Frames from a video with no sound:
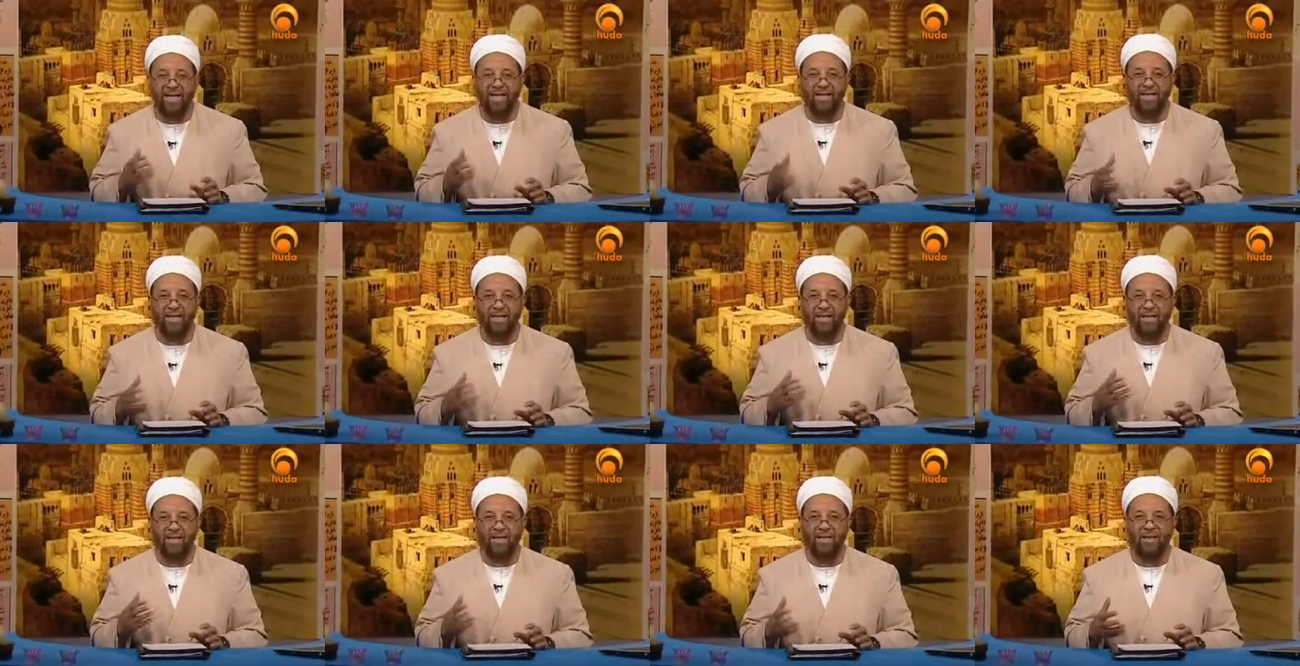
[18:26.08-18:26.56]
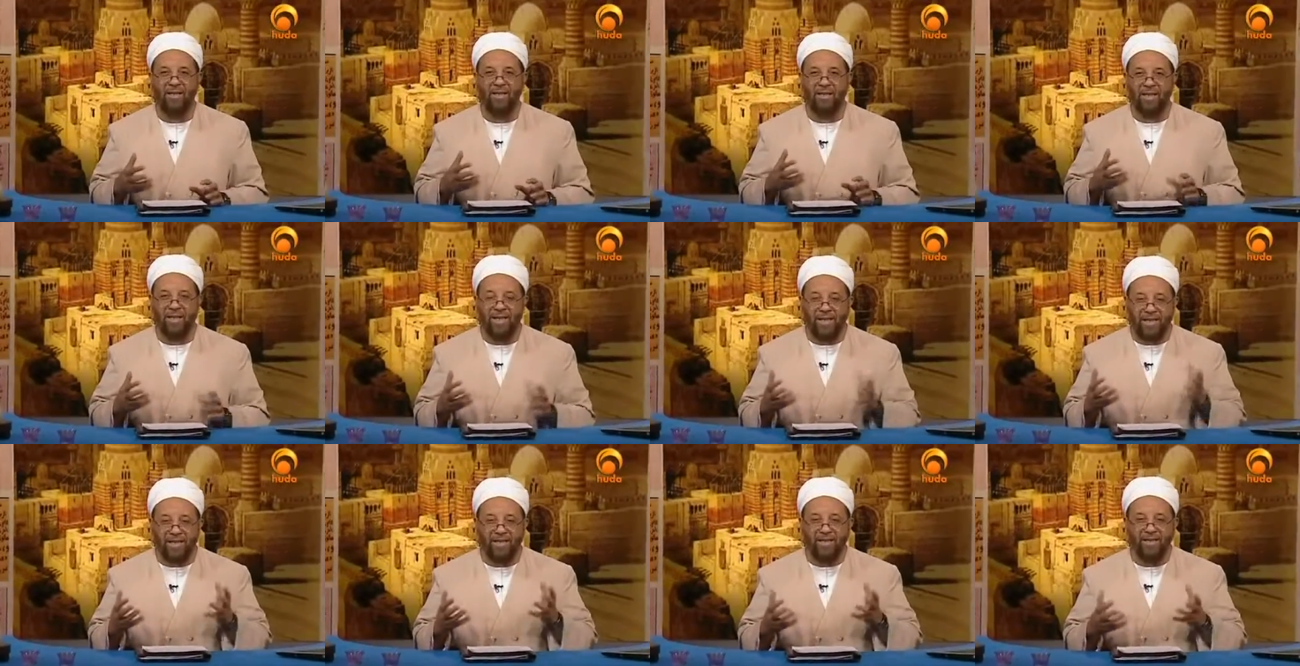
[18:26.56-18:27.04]
in
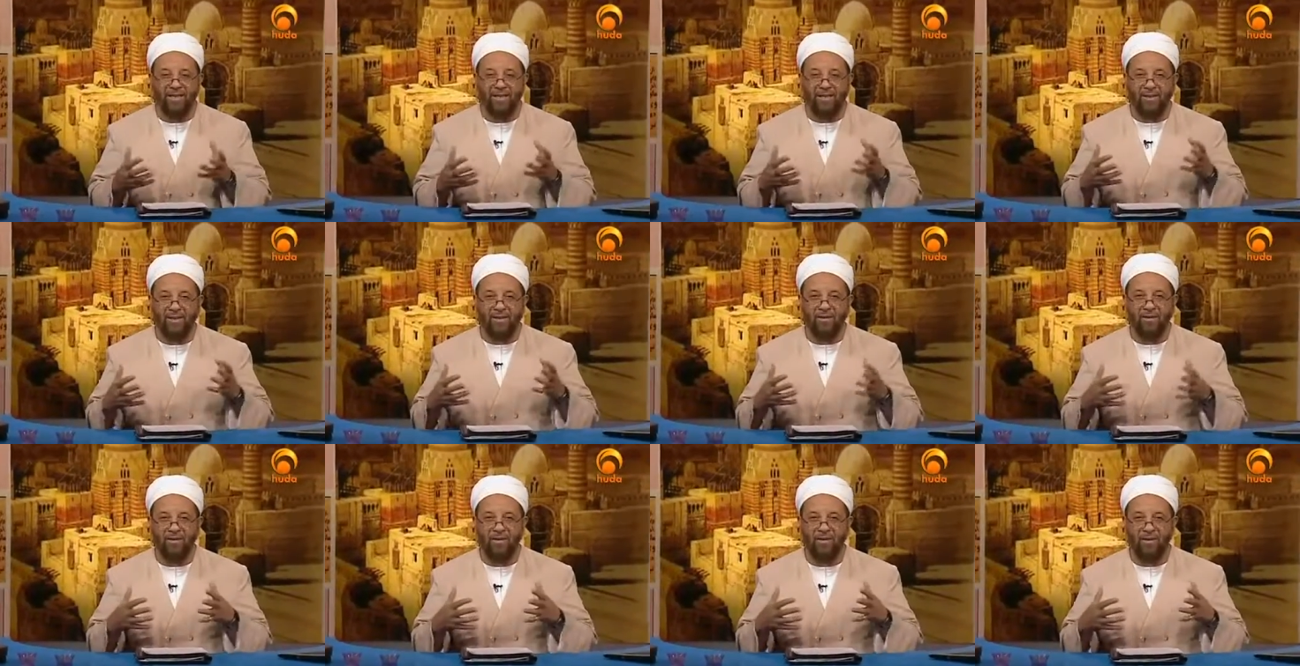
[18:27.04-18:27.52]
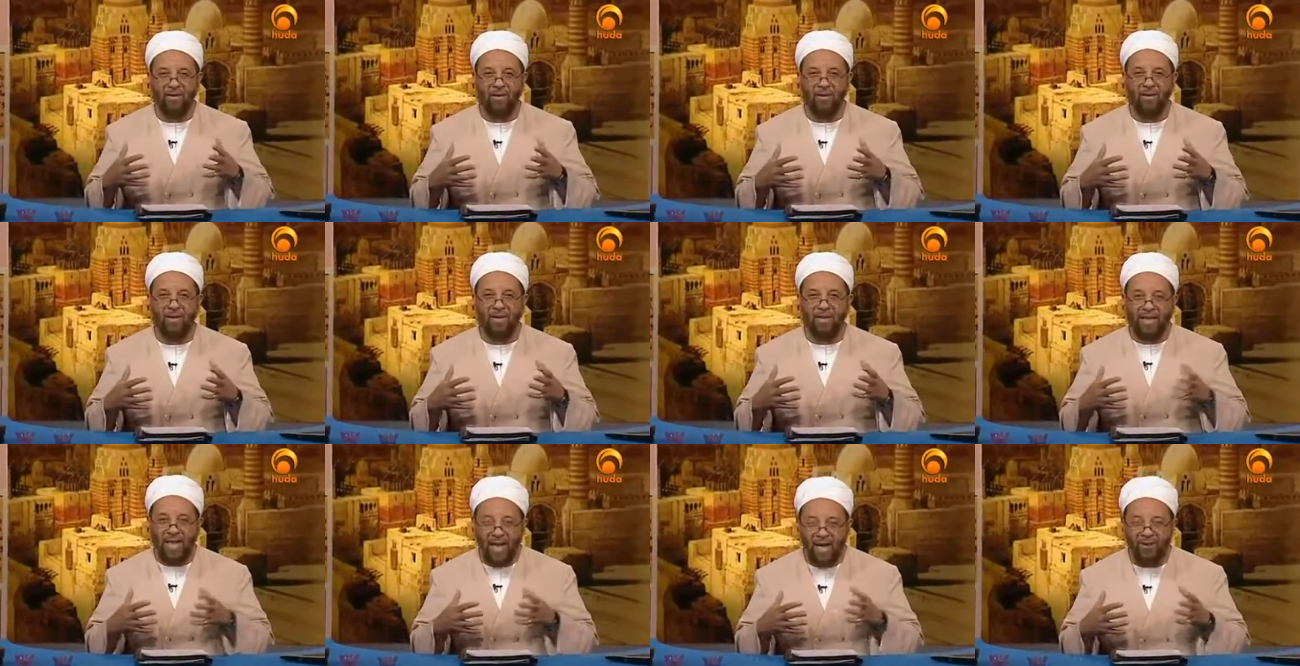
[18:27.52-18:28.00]
his
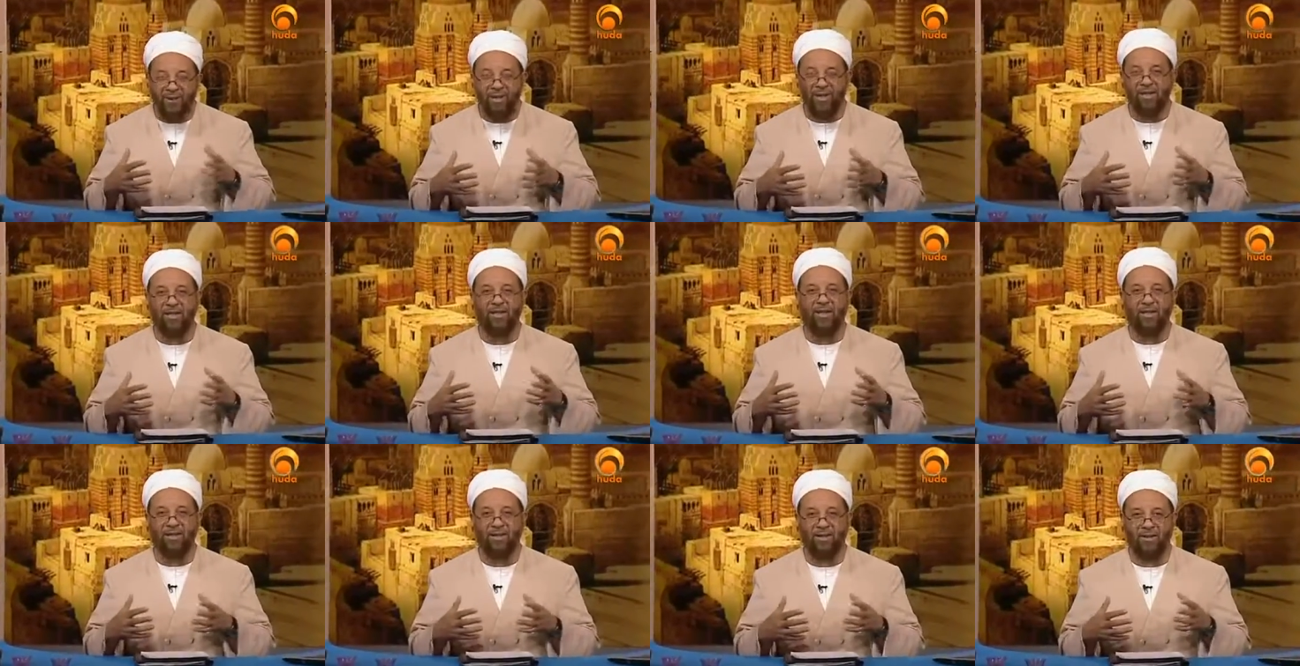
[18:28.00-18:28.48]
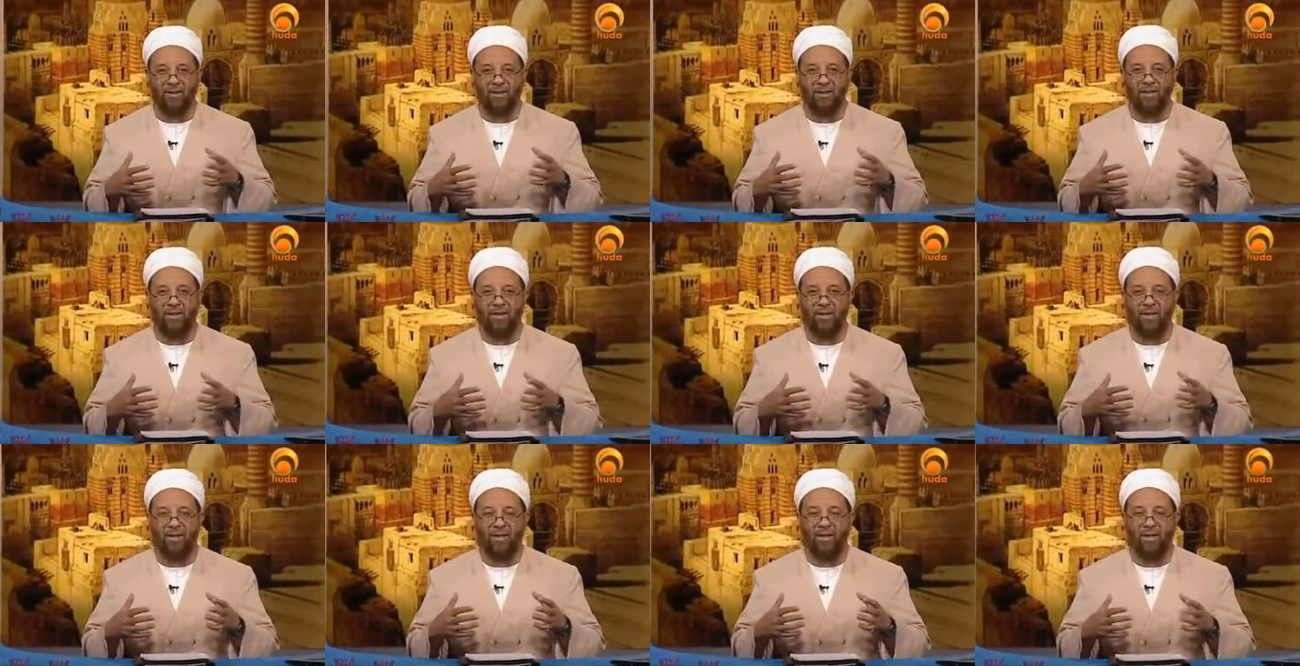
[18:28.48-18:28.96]
character.
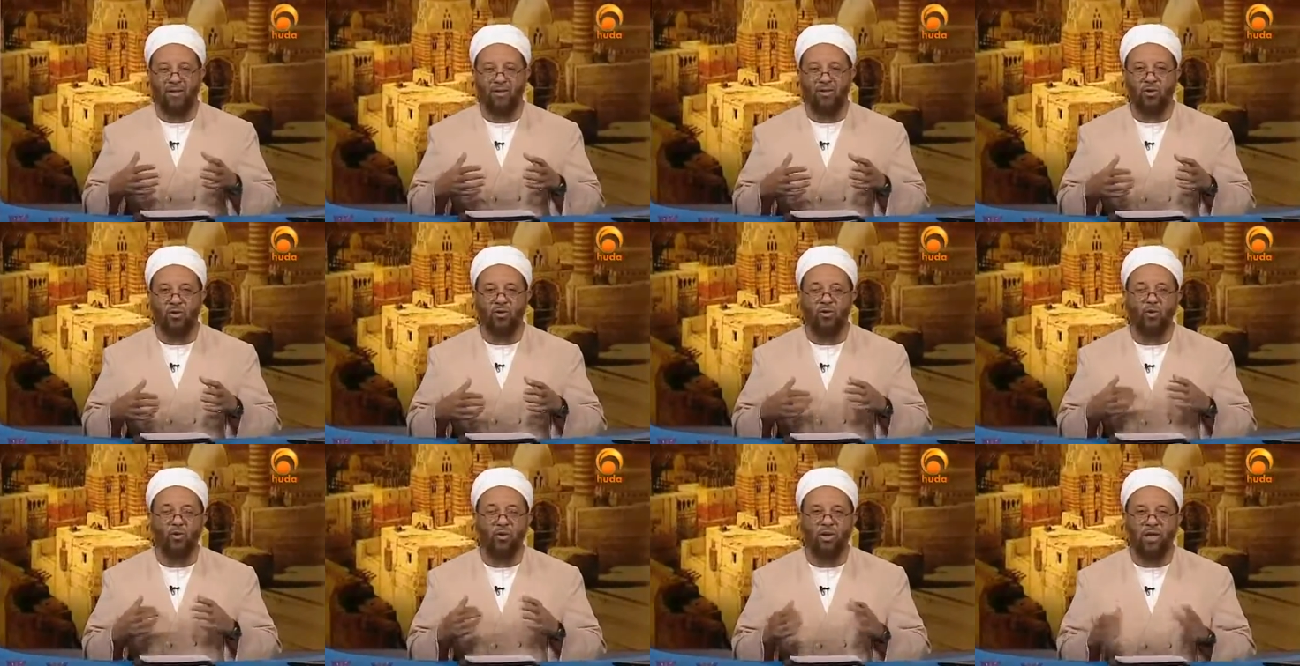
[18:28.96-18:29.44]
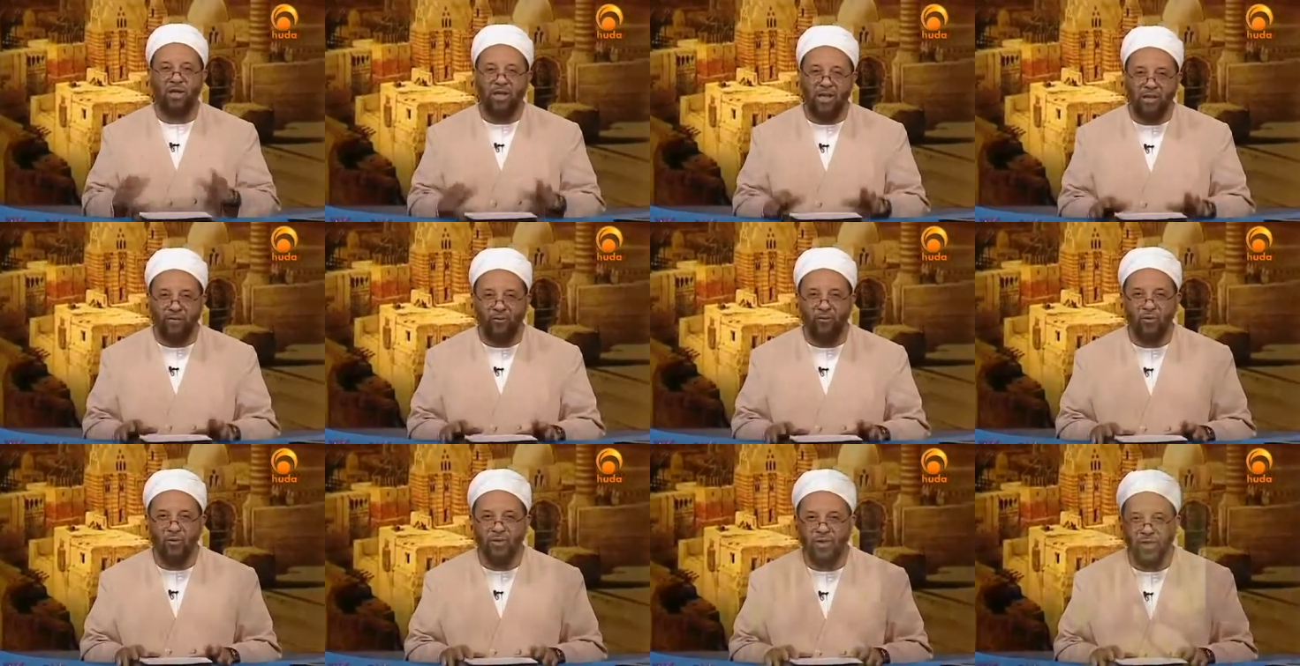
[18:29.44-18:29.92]
So you would
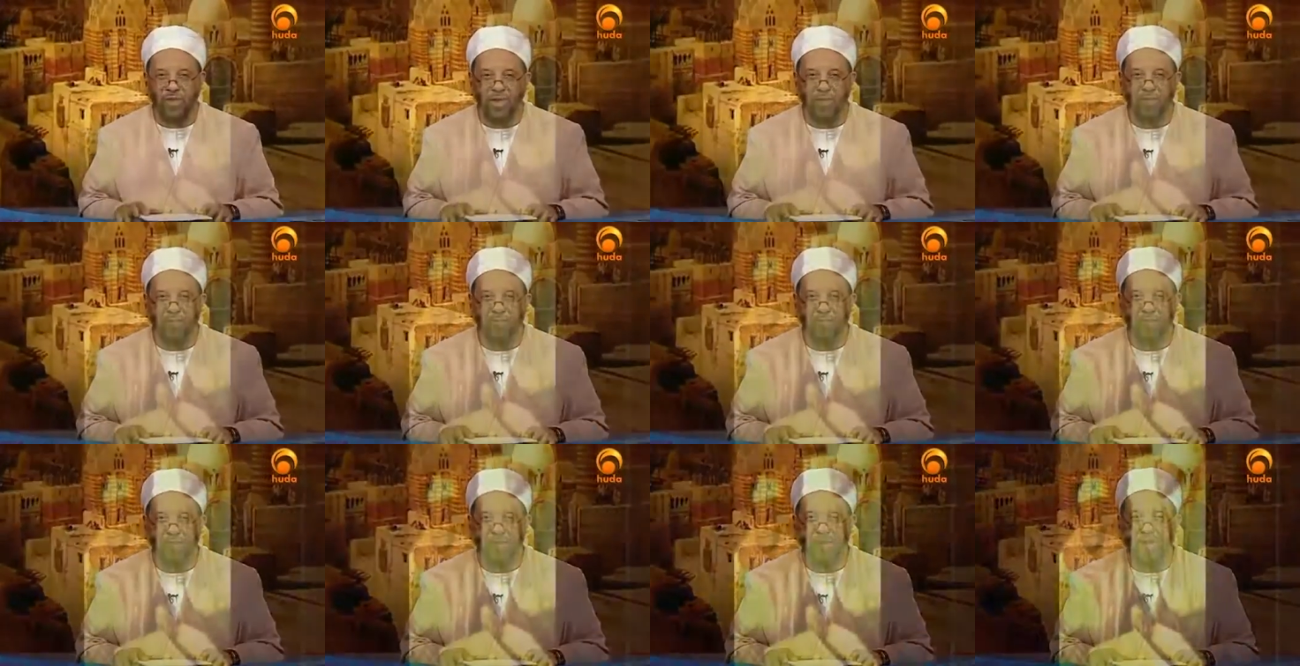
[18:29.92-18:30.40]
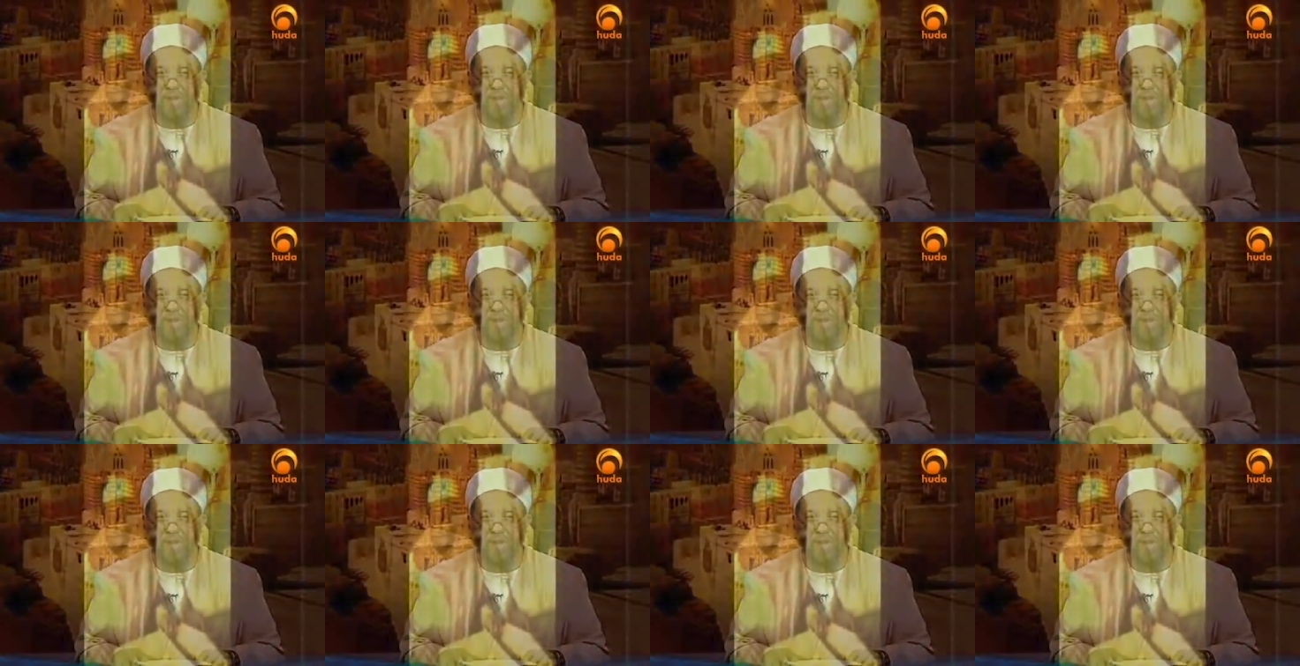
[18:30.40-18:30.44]
live with him